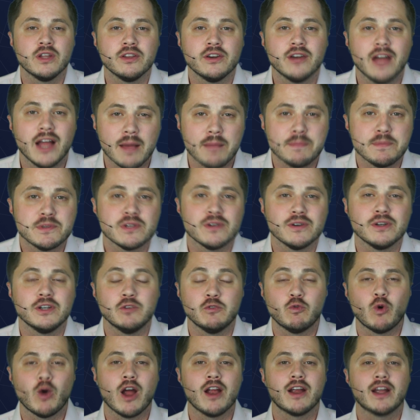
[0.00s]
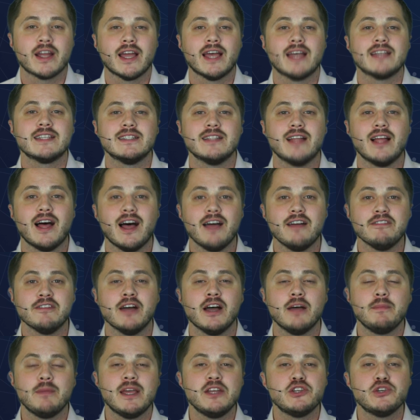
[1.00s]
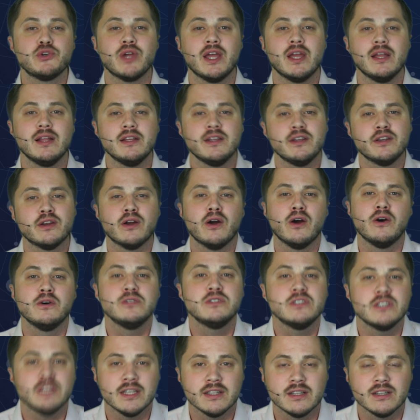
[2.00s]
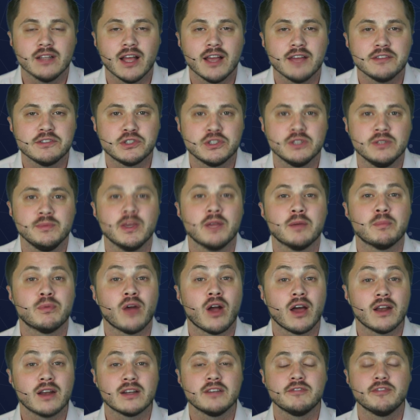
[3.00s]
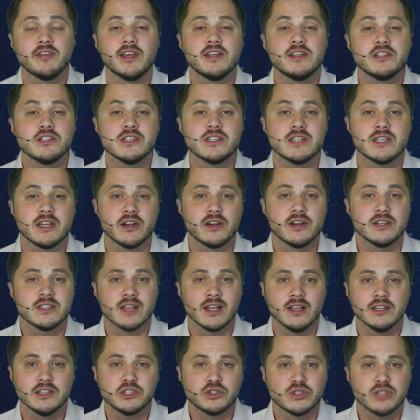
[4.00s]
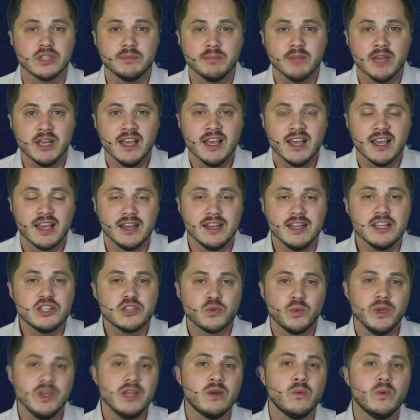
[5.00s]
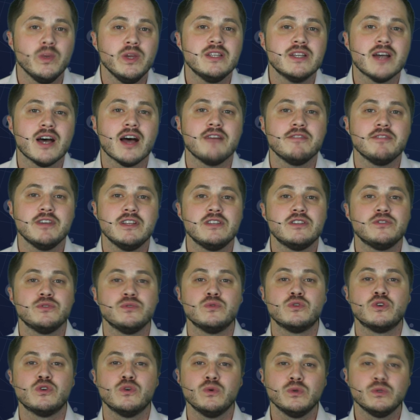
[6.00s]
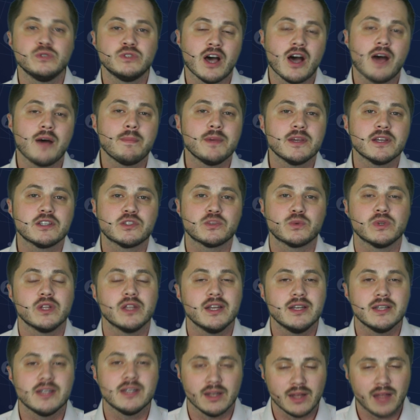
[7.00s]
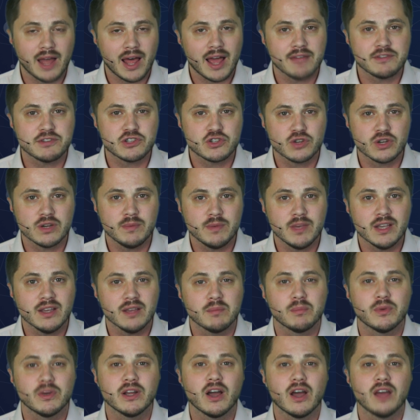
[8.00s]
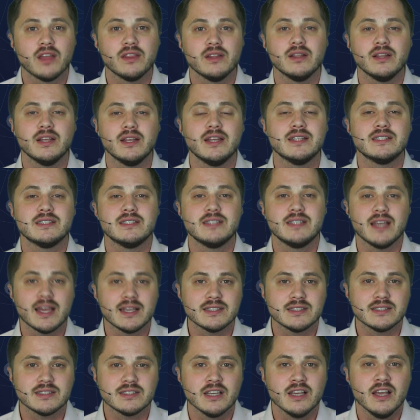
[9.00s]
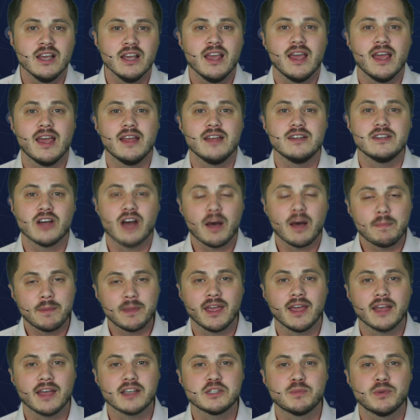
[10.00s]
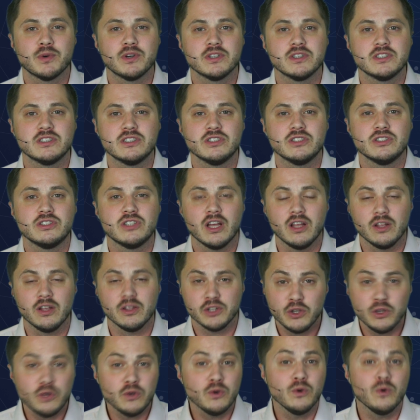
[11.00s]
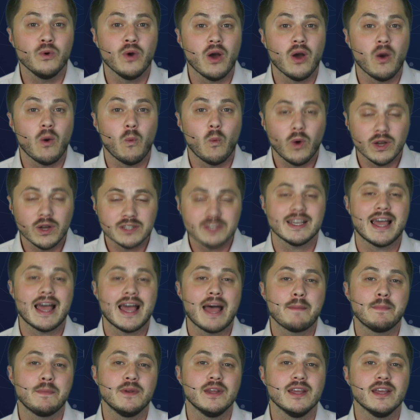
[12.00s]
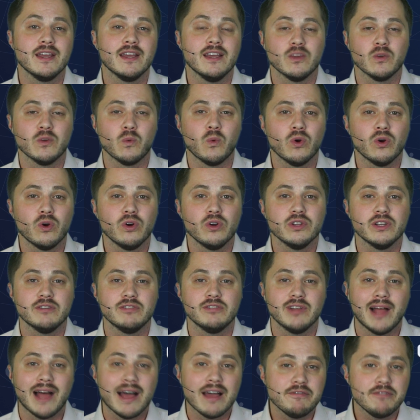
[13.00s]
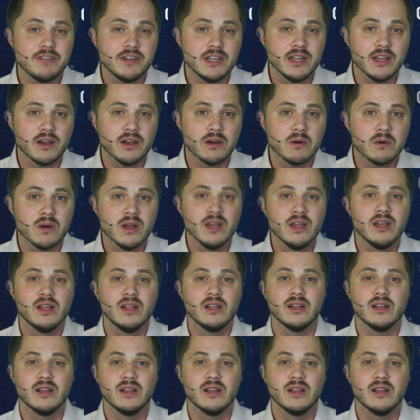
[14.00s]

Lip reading: another episode of Wirecast Live. I'm Andrew Haley, your host and the live streaming and product evangelist here at Telestream. And each week we dive into cool topics related to live streaming and bring on the latest guests and topic experts to tell you what's happening in the world of live video